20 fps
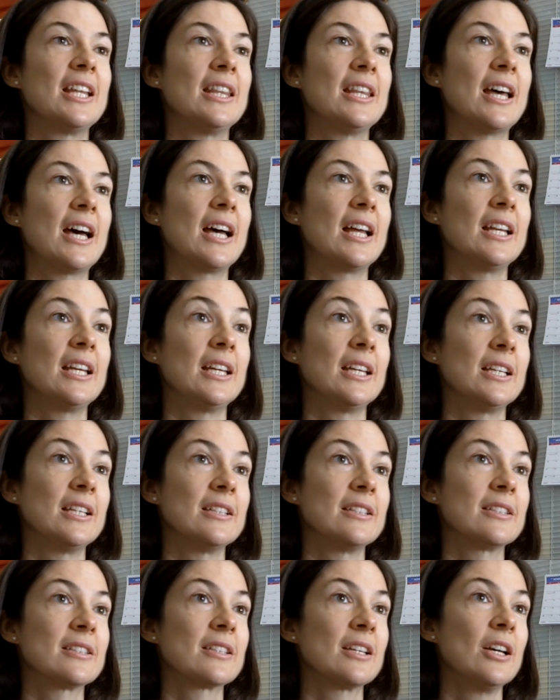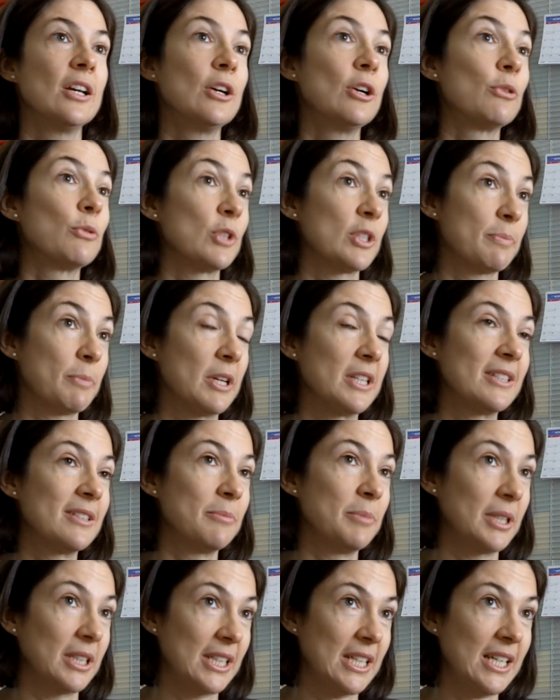and that is
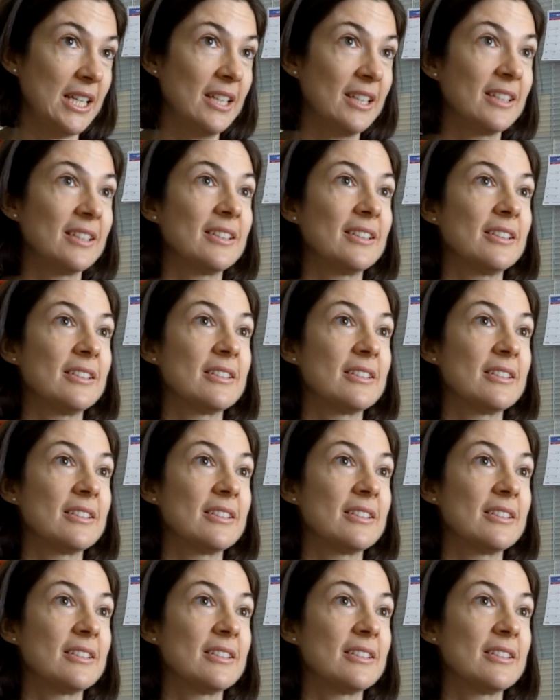responsibility,